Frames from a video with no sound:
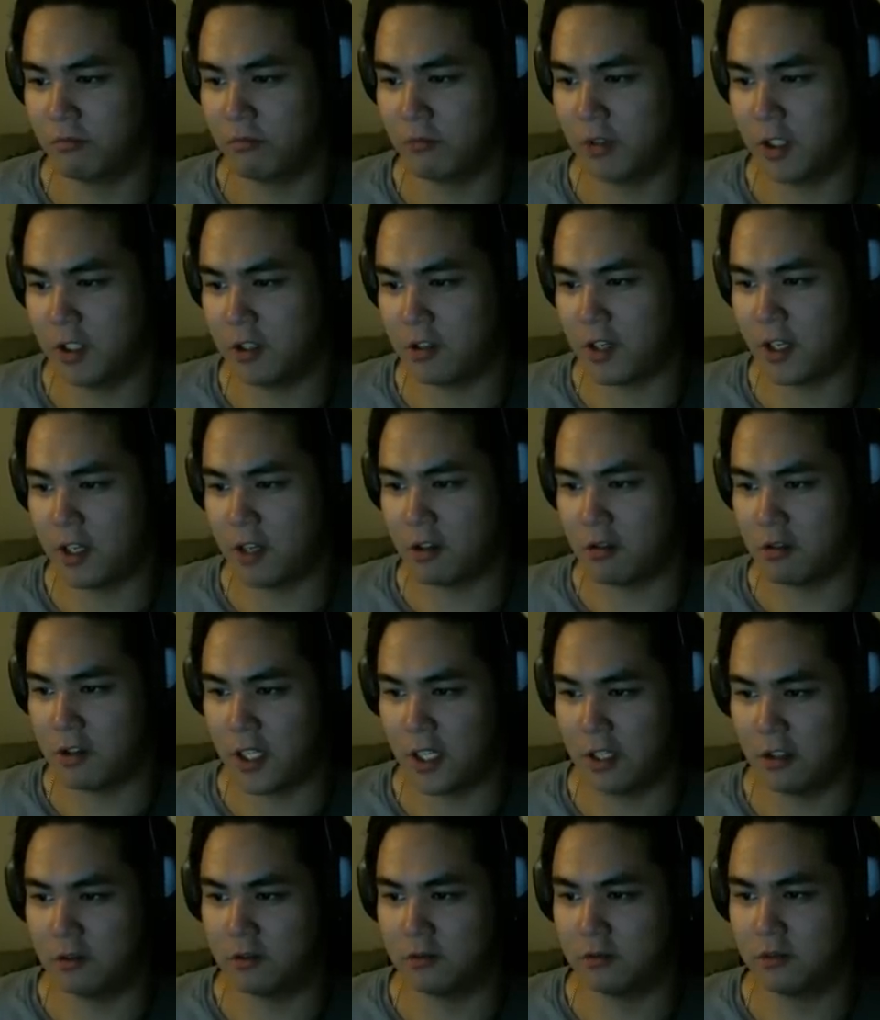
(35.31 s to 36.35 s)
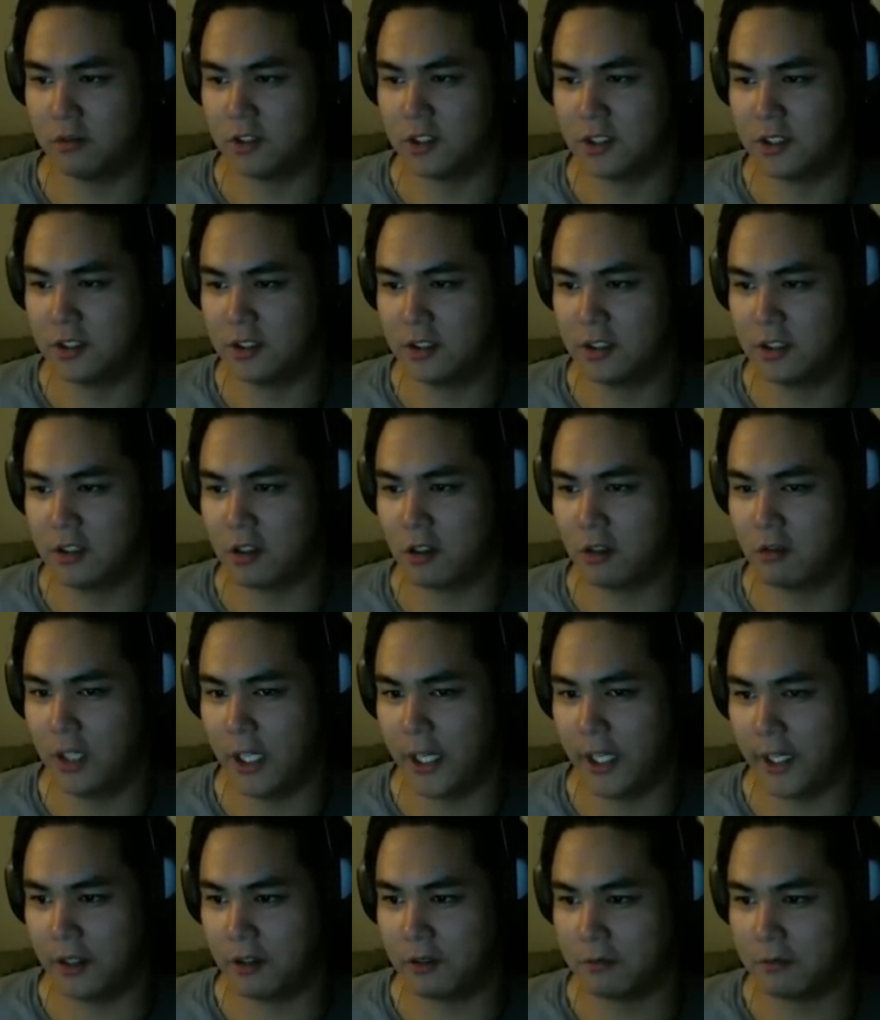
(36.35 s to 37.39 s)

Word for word: Well, you can't go down. Let's go right.